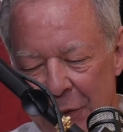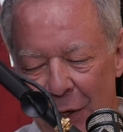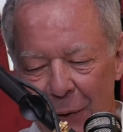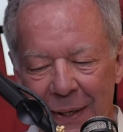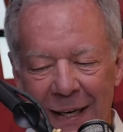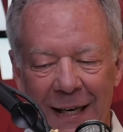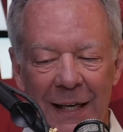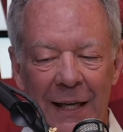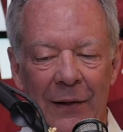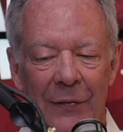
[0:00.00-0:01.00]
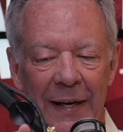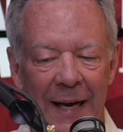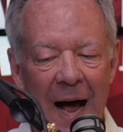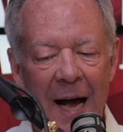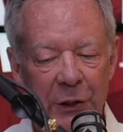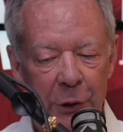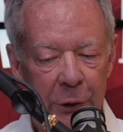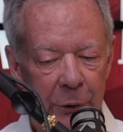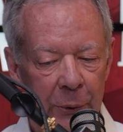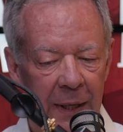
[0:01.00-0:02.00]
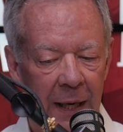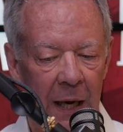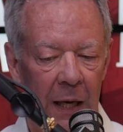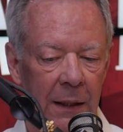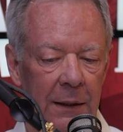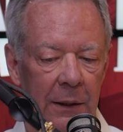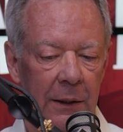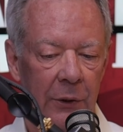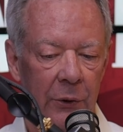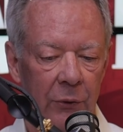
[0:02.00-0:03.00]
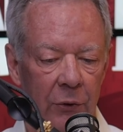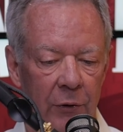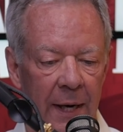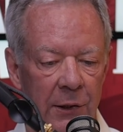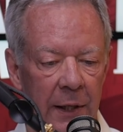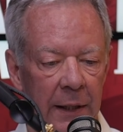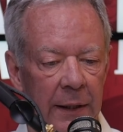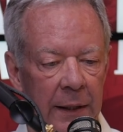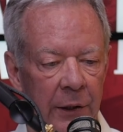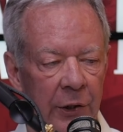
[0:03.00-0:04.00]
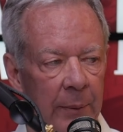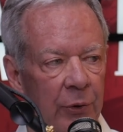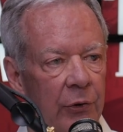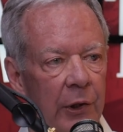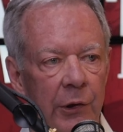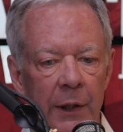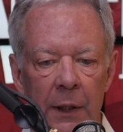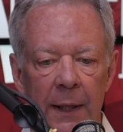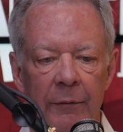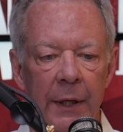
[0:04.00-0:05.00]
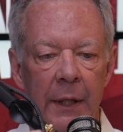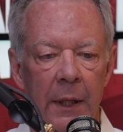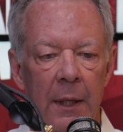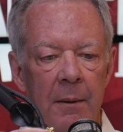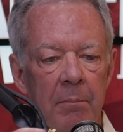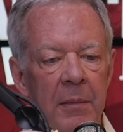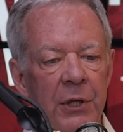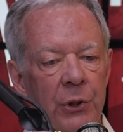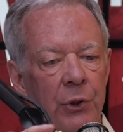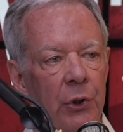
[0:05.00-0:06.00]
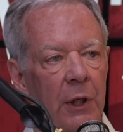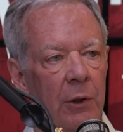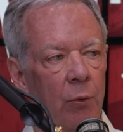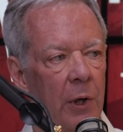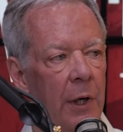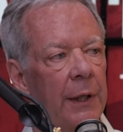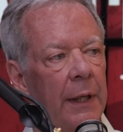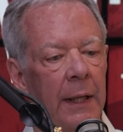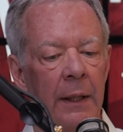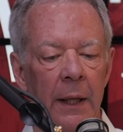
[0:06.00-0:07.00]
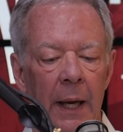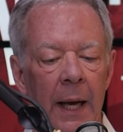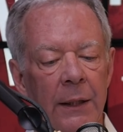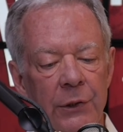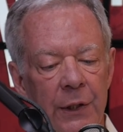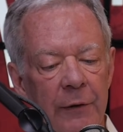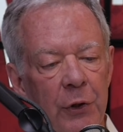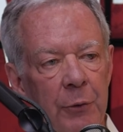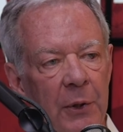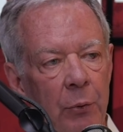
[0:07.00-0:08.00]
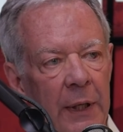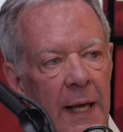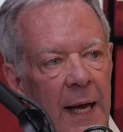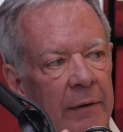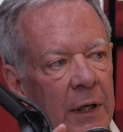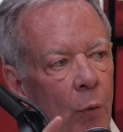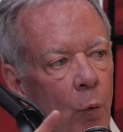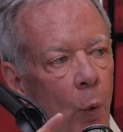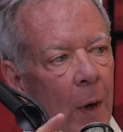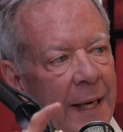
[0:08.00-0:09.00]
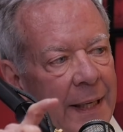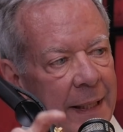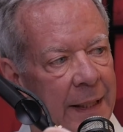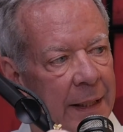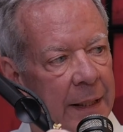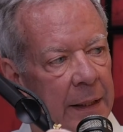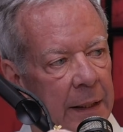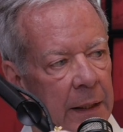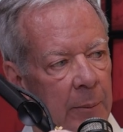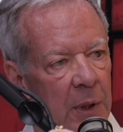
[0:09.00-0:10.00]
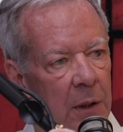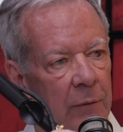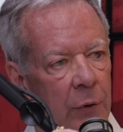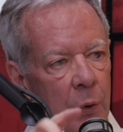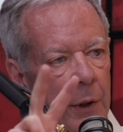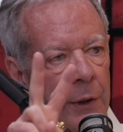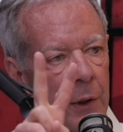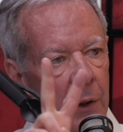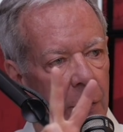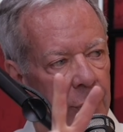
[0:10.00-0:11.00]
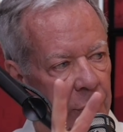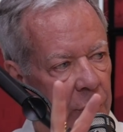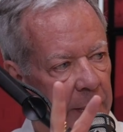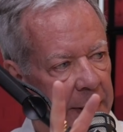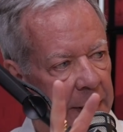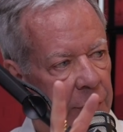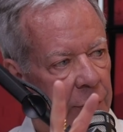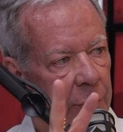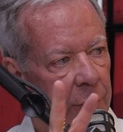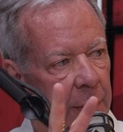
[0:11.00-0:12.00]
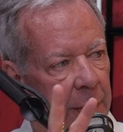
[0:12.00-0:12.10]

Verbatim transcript: So uh, the guys who uh, who translated the King James in sixteen eleven mistook the word, and and it's the difference between having one N in the middle of the word or two N's.